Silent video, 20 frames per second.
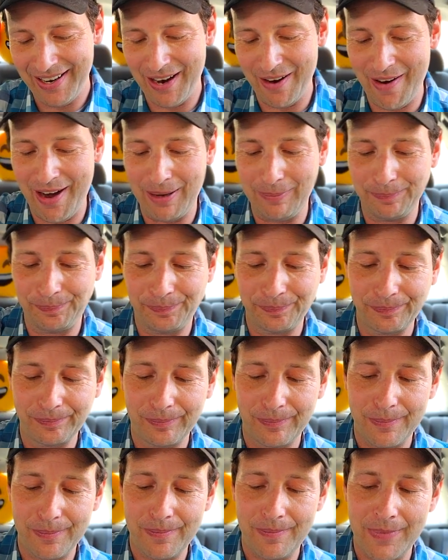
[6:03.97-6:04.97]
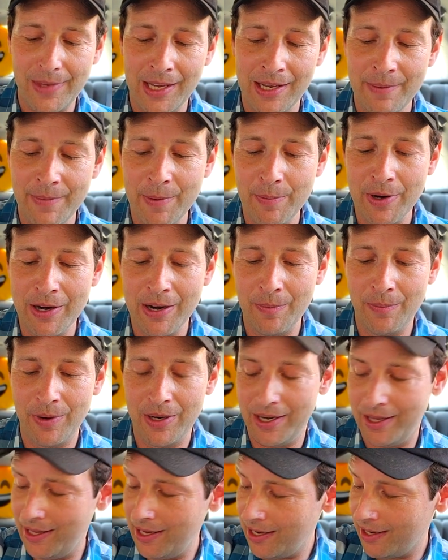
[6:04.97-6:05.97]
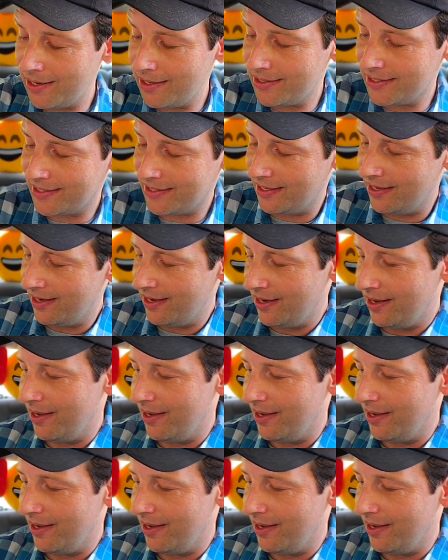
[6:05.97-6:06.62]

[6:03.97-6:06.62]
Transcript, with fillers: All right, let me bring up one of these.